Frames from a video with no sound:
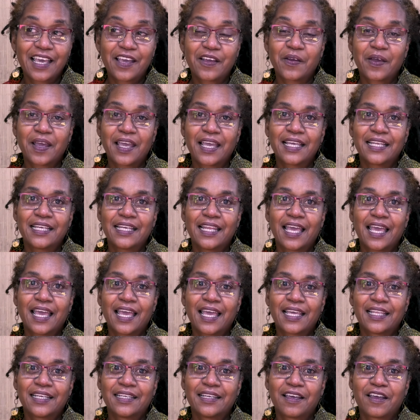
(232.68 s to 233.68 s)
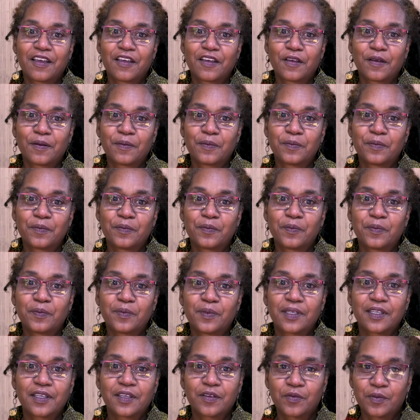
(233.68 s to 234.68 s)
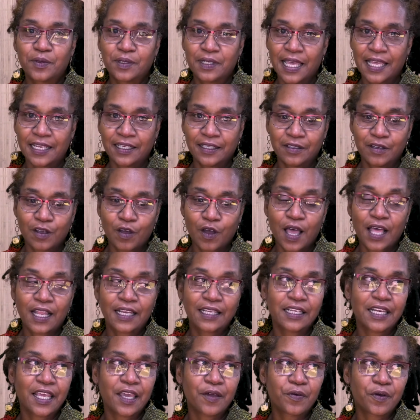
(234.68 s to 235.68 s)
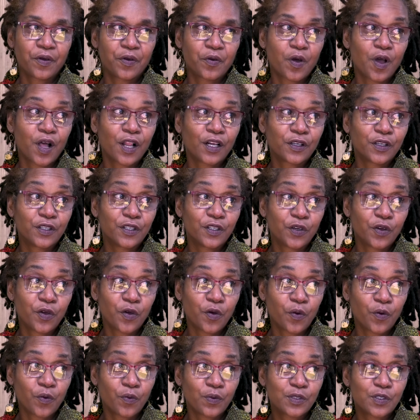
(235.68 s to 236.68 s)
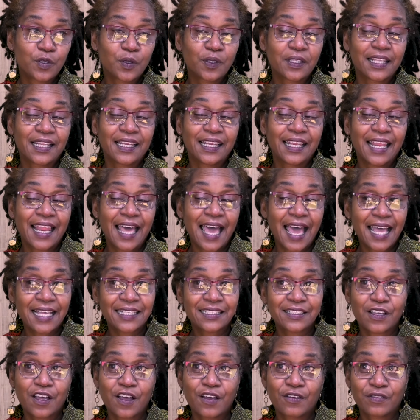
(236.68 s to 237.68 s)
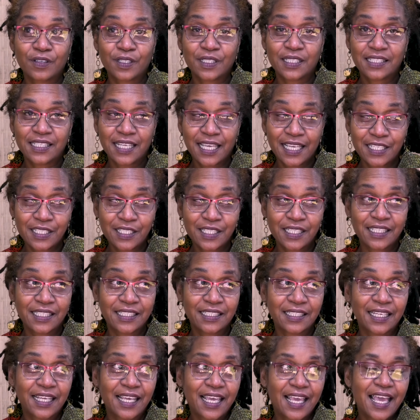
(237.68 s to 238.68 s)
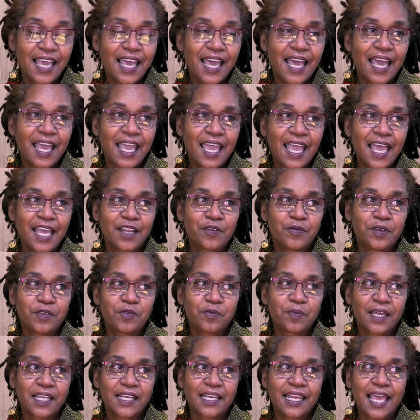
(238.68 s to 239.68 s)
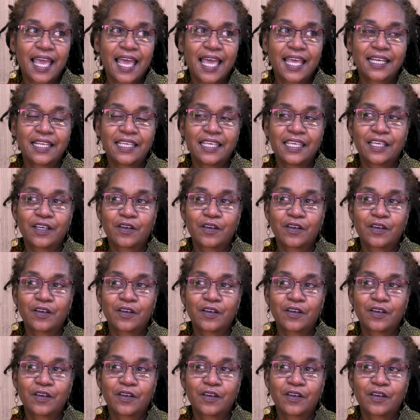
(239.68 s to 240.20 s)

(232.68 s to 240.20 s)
Right? And with that holiday, we were all going to go. So the last conversation I had with my dad, he